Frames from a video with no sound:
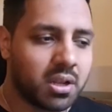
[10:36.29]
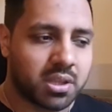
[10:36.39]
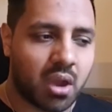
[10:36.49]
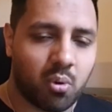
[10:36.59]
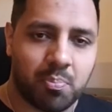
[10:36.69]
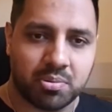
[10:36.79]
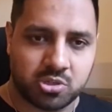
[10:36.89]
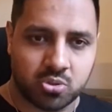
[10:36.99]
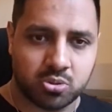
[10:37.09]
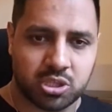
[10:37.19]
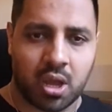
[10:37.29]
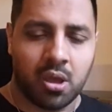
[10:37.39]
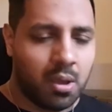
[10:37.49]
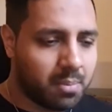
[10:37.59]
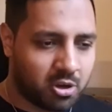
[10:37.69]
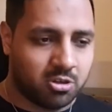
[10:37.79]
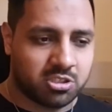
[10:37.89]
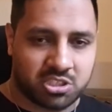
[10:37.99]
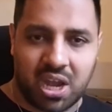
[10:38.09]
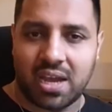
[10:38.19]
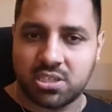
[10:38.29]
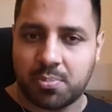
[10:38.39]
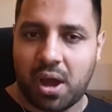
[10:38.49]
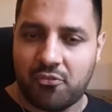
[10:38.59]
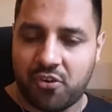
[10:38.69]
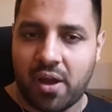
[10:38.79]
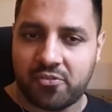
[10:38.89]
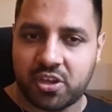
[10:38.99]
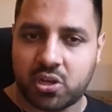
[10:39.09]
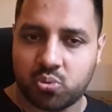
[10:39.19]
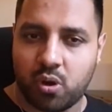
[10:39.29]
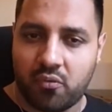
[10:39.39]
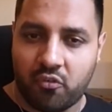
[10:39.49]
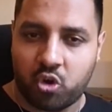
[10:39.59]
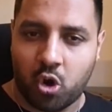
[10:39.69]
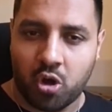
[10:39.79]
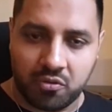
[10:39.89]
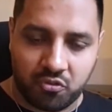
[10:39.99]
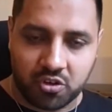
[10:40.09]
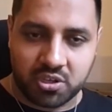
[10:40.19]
they will produce that, because that is about 5 seconds worth of coding for